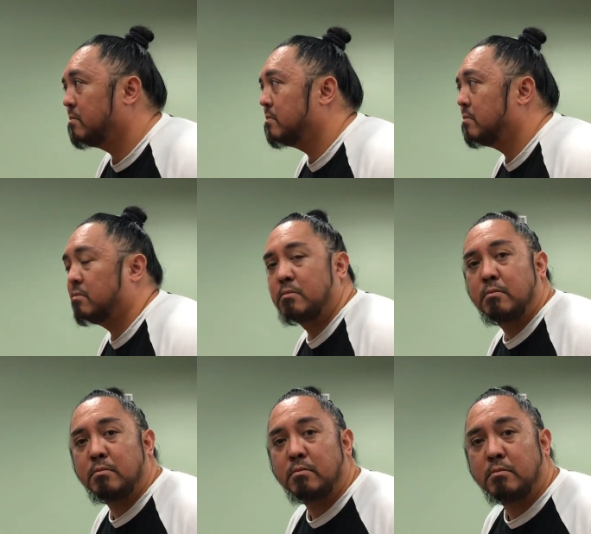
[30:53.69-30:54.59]

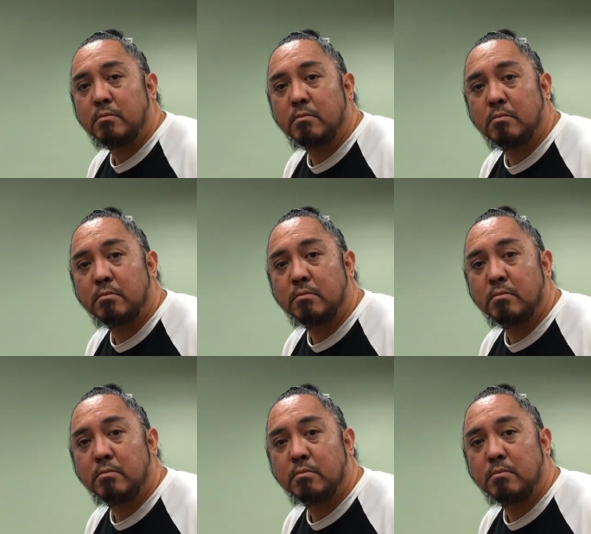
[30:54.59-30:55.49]

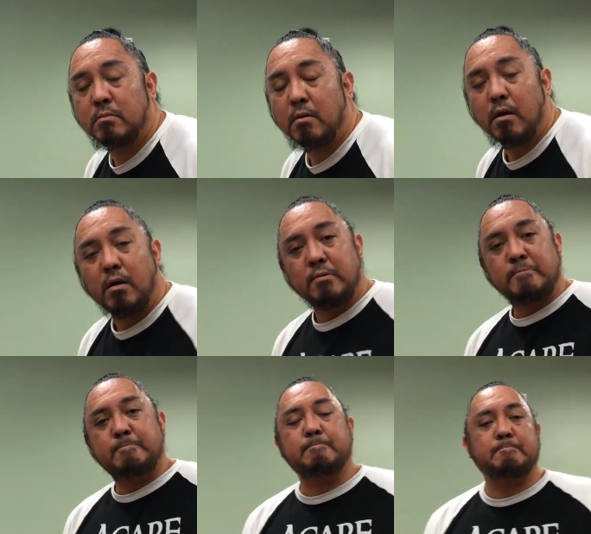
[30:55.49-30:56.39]

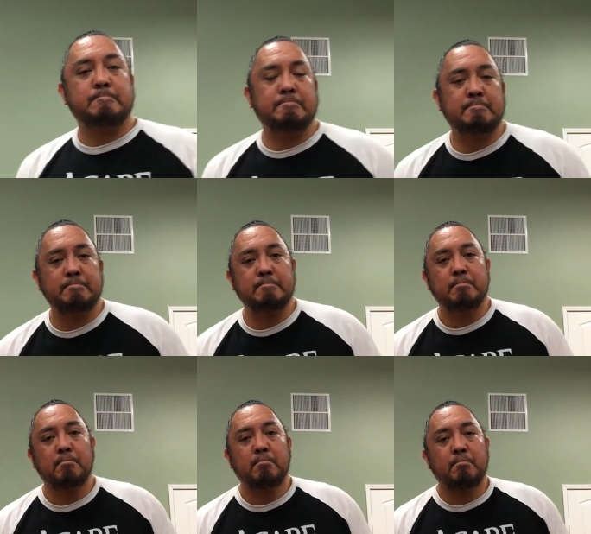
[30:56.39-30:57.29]
(no one is talking)